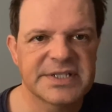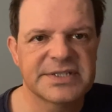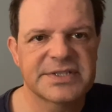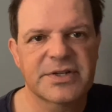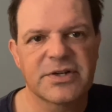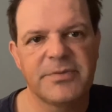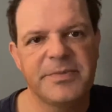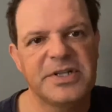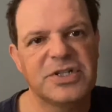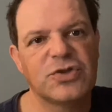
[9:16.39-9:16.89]
It's
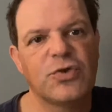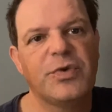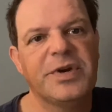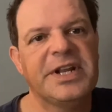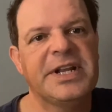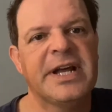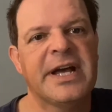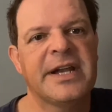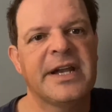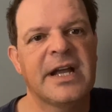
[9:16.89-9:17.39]
going to be
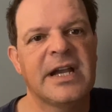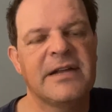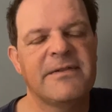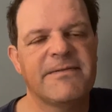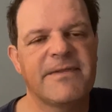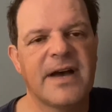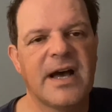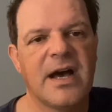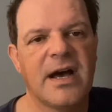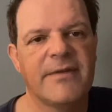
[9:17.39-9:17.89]

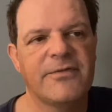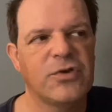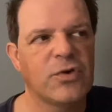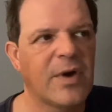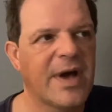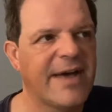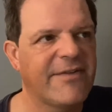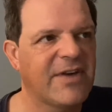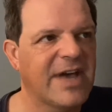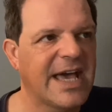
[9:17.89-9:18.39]
$29.95. You'll
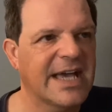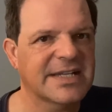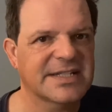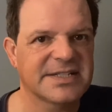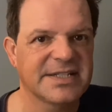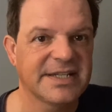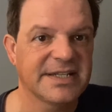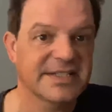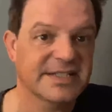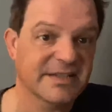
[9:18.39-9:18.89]
have
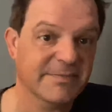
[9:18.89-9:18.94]
access